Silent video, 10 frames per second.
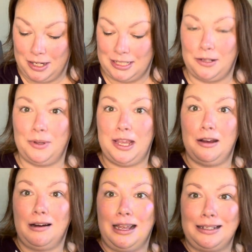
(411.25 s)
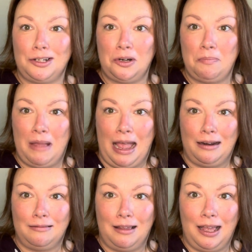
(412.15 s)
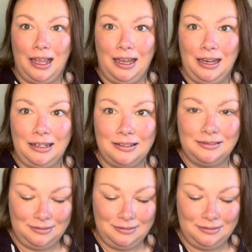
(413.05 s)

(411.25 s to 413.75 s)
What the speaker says: So here is her Madeline.